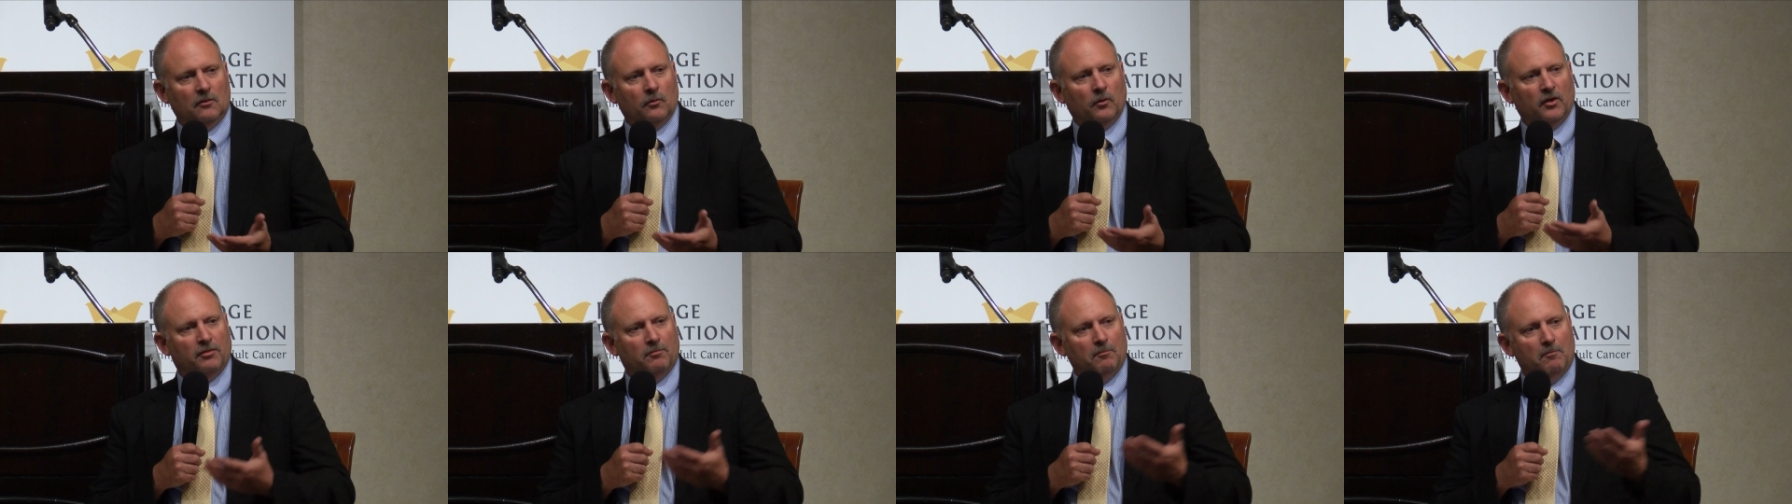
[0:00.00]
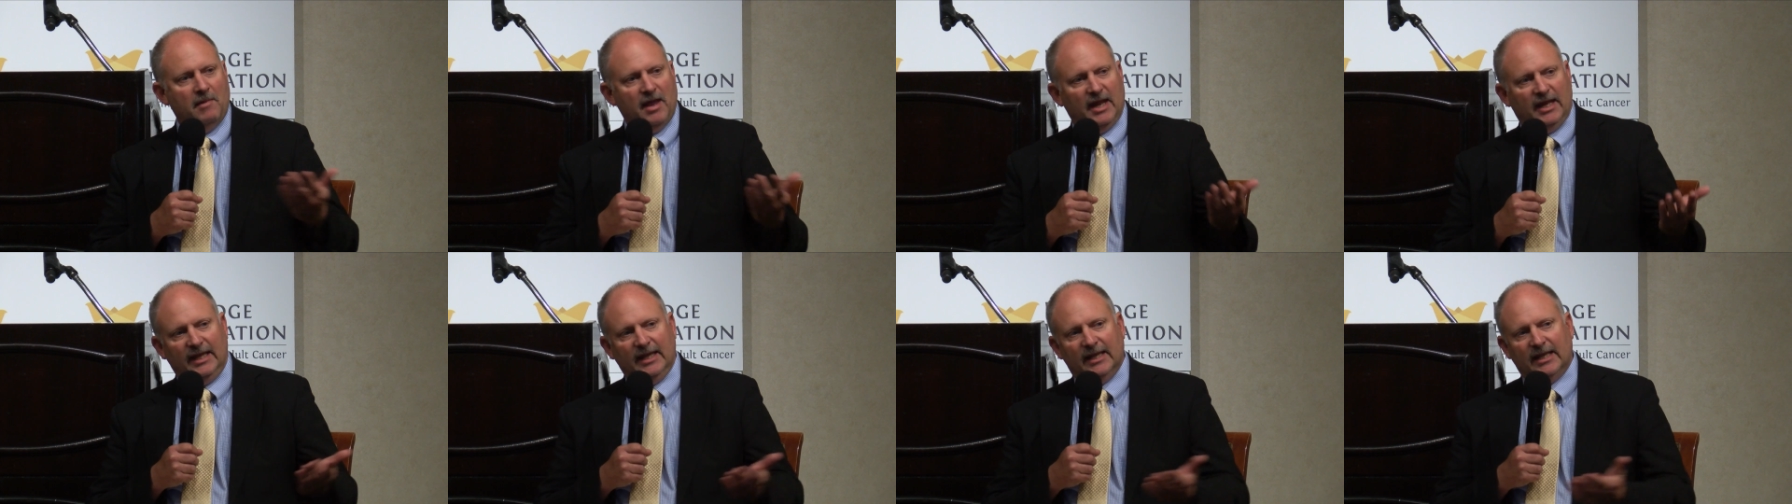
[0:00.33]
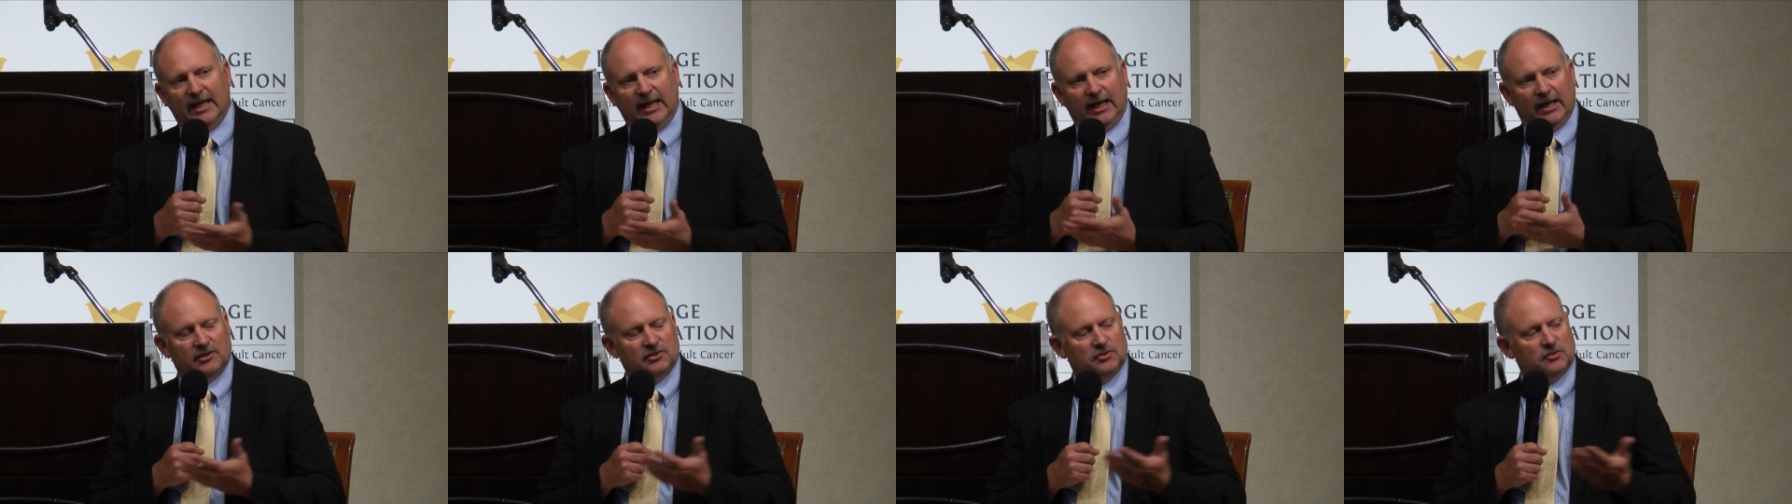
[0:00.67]
With many
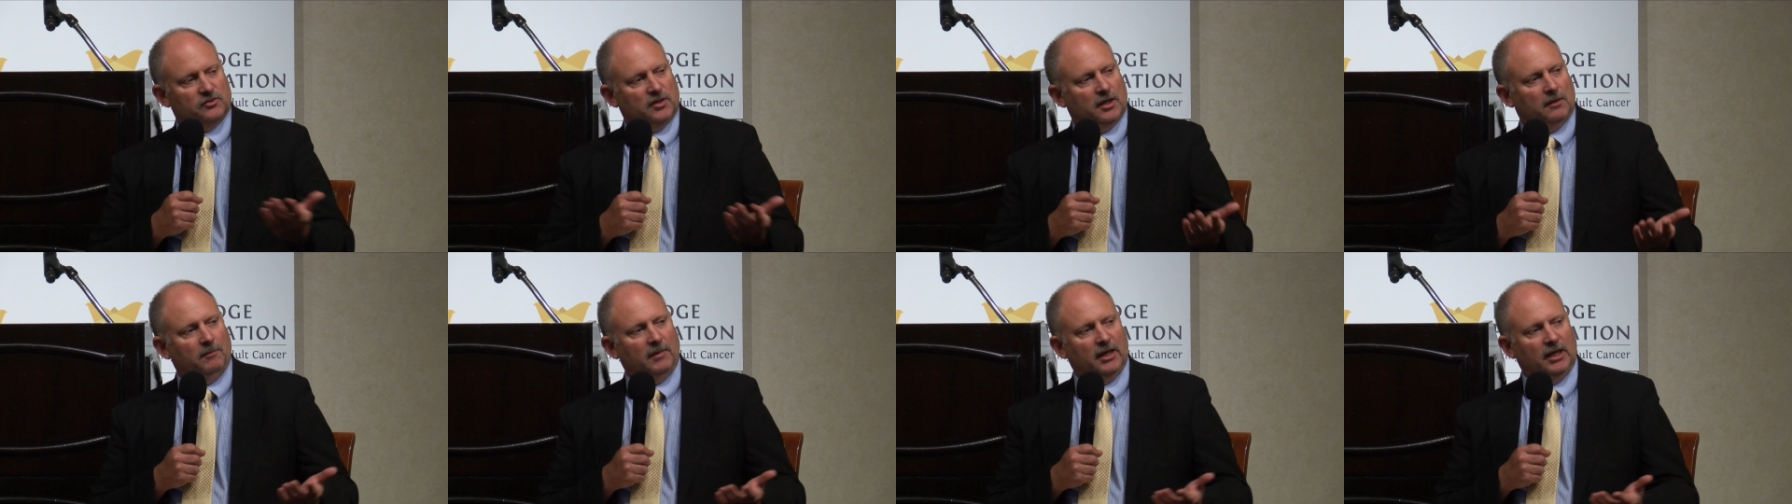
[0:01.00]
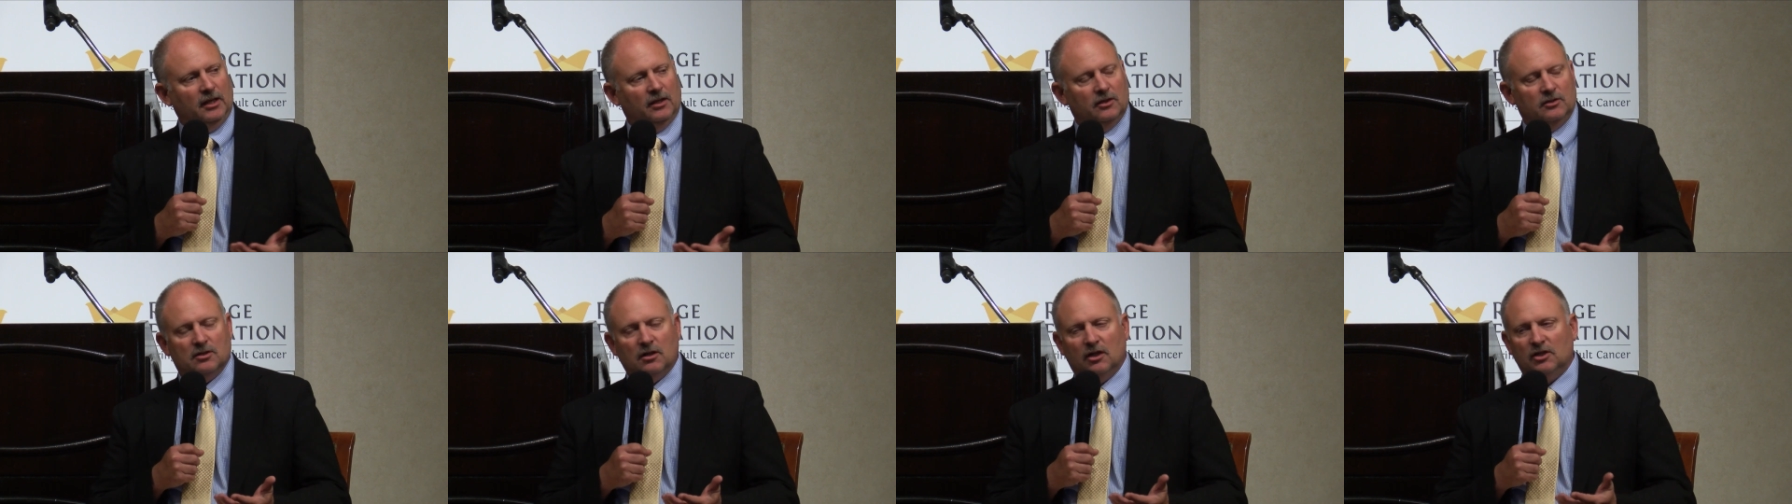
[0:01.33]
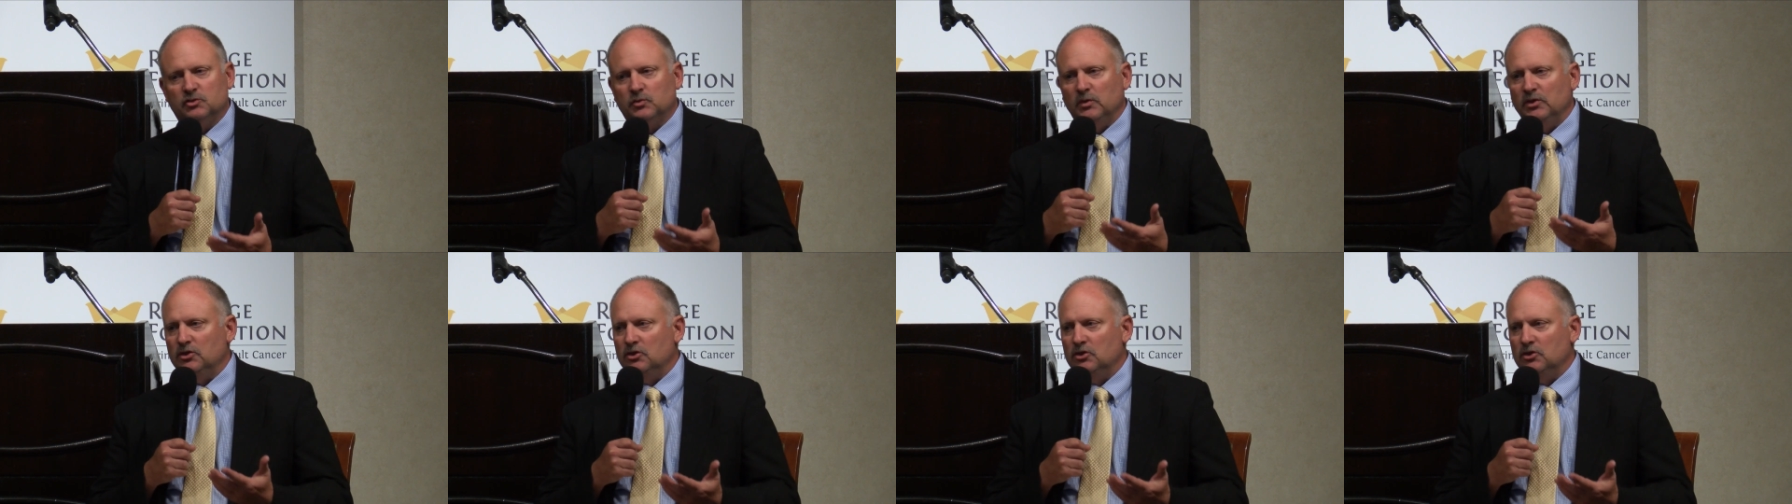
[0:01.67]
cancers in many adults,